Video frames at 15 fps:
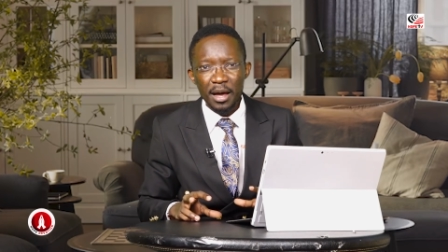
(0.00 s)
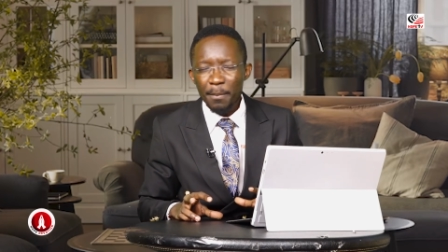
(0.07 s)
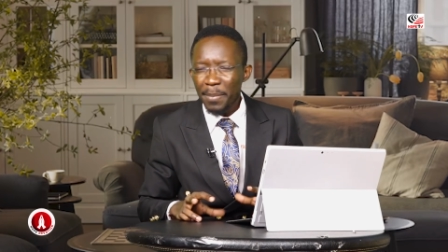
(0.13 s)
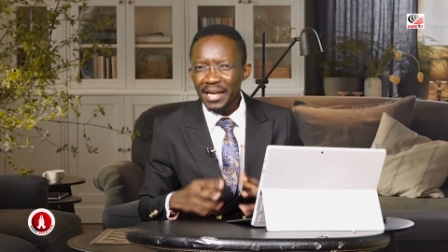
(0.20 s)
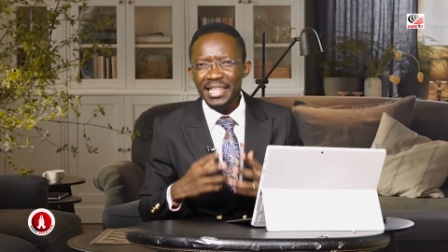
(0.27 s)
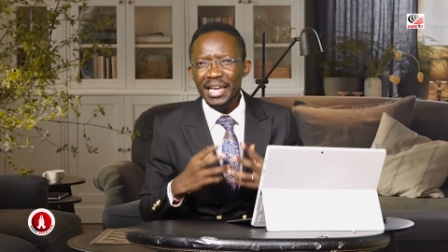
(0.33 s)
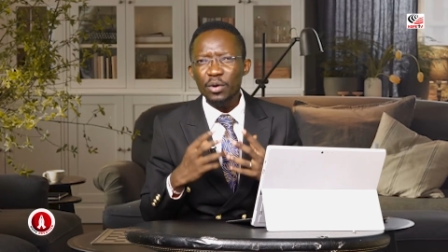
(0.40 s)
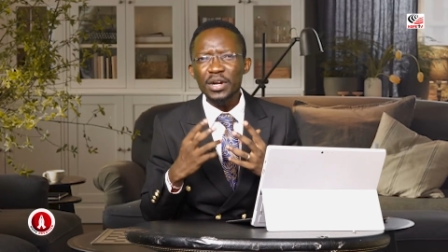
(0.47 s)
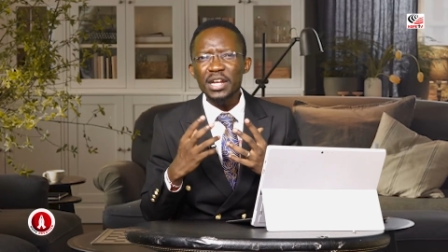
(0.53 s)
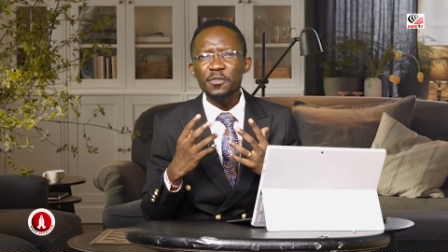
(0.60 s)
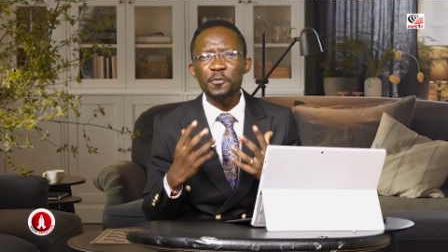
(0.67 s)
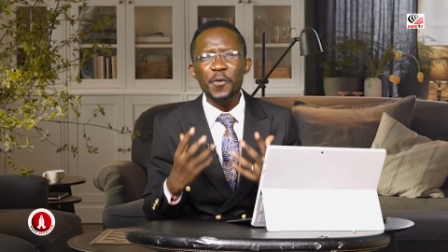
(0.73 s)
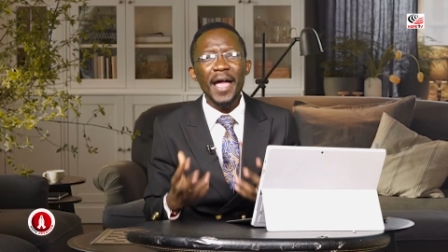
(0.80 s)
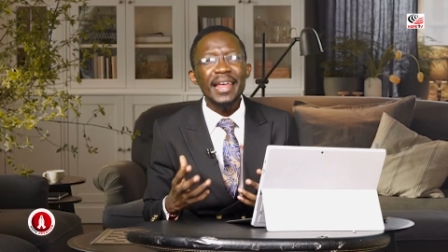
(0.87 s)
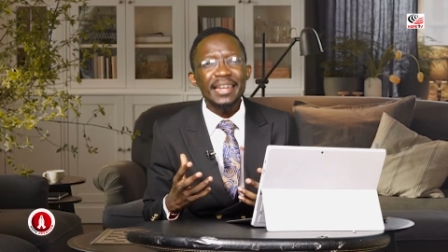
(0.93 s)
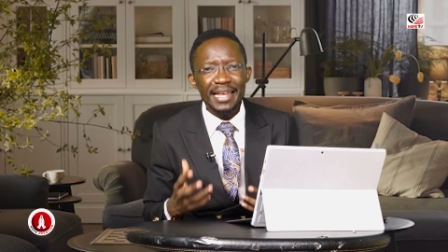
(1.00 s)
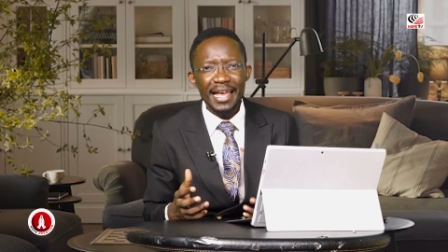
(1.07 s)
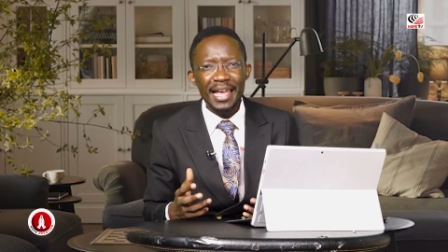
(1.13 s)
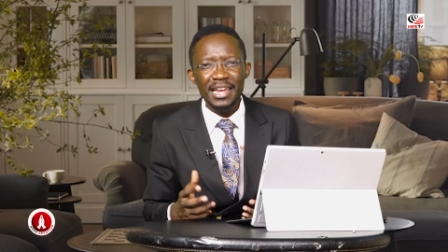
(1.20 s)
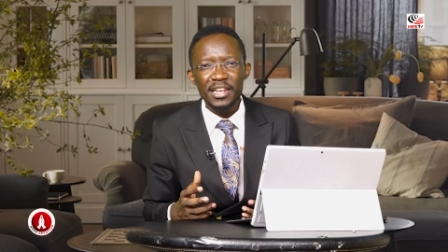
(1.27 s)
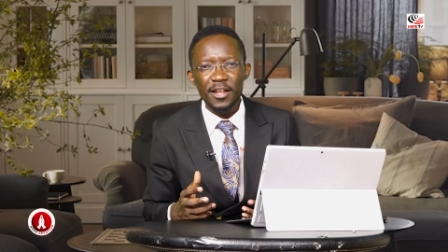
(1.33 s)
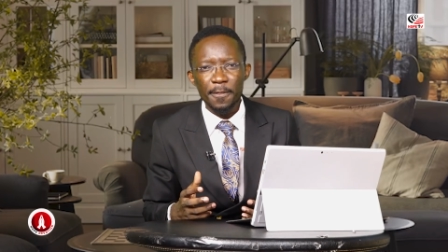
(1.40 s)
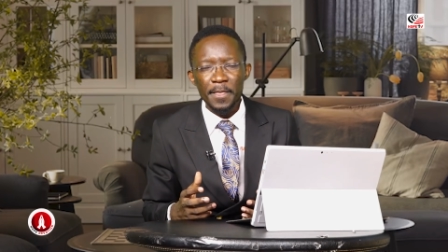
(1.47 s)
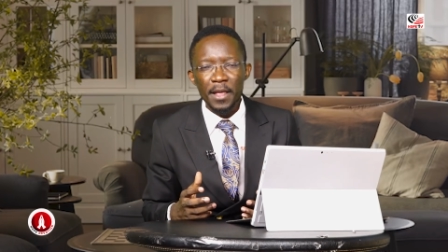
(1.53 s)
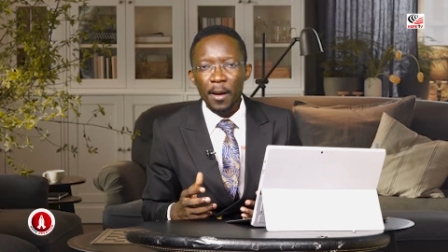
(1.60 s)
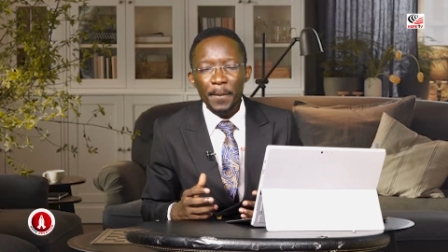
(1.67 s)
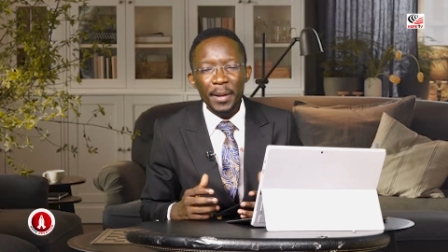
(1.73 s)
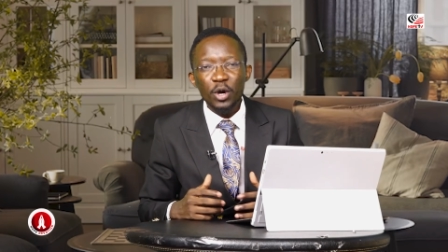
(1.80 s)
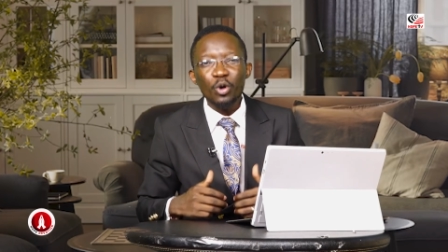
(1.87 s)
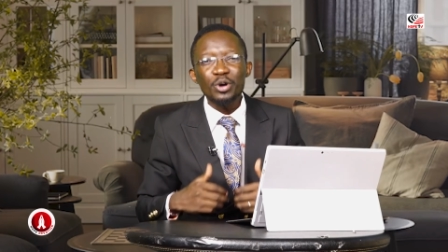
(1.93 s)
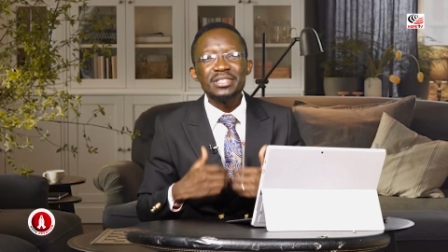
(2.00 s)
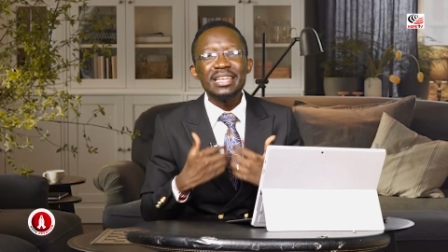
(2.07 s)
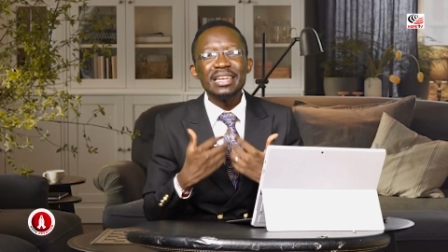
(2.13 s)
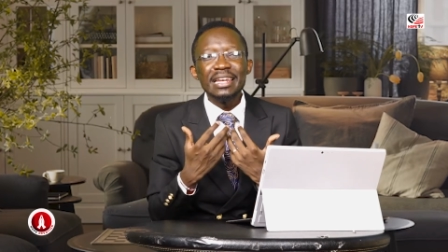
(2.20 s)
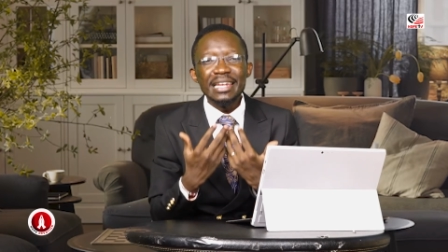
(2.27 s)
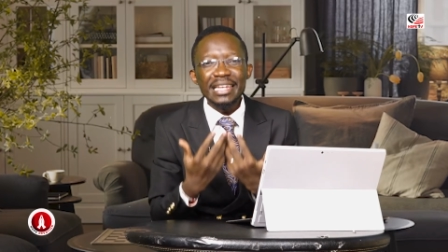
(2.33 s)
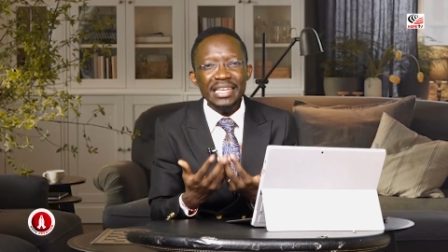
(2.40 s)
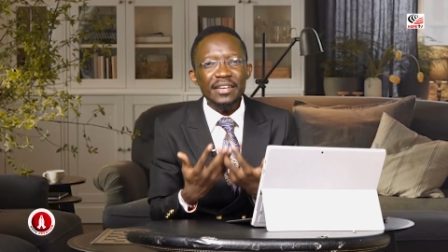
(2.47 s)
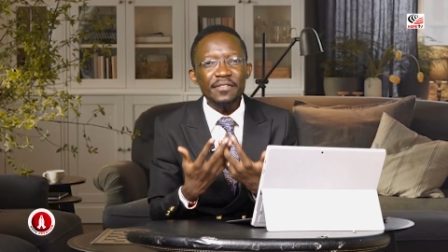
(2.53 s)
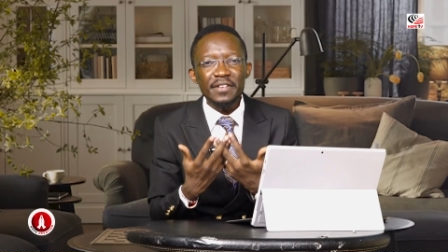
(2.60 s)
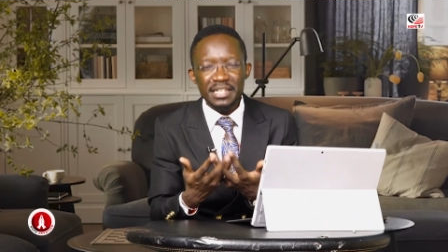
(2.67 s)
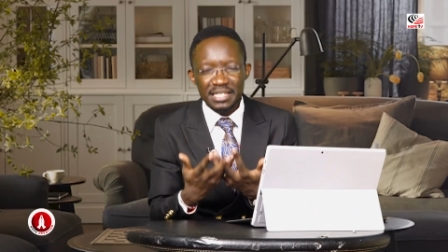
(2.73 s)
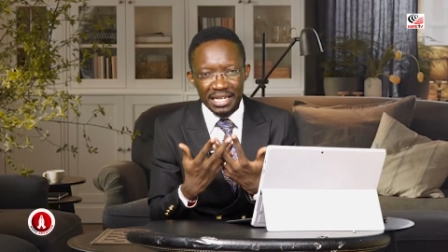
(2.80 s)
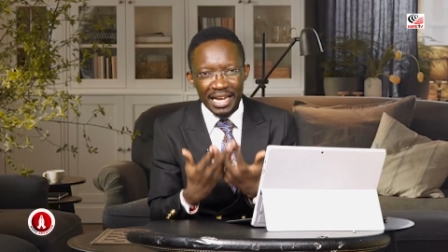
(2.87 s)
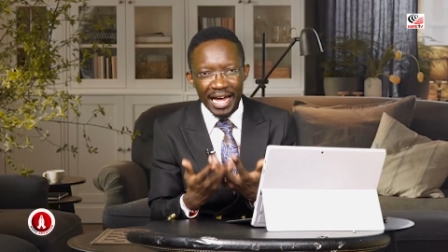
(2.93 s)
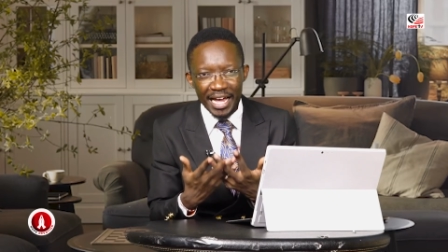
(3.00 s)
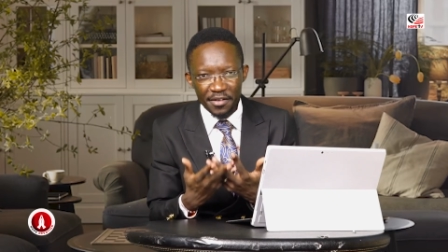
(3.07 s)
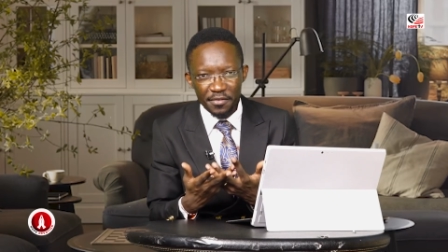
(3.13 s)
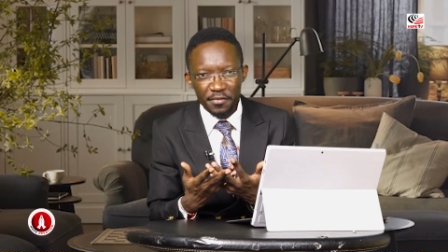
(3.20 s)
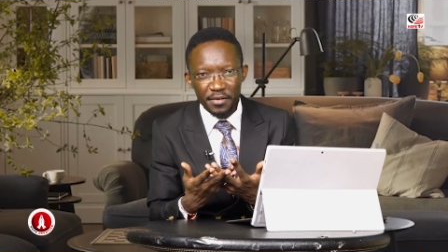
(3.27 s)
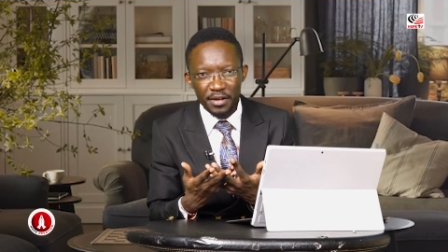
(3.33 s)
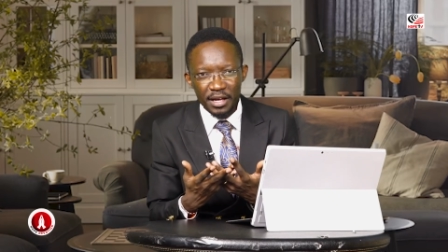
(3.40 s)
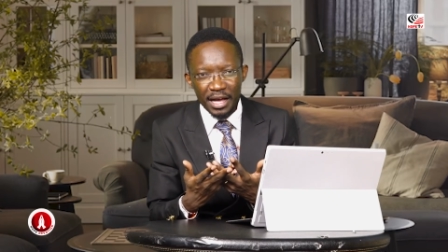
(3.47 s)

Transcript: but they couldn't find any because he lived his life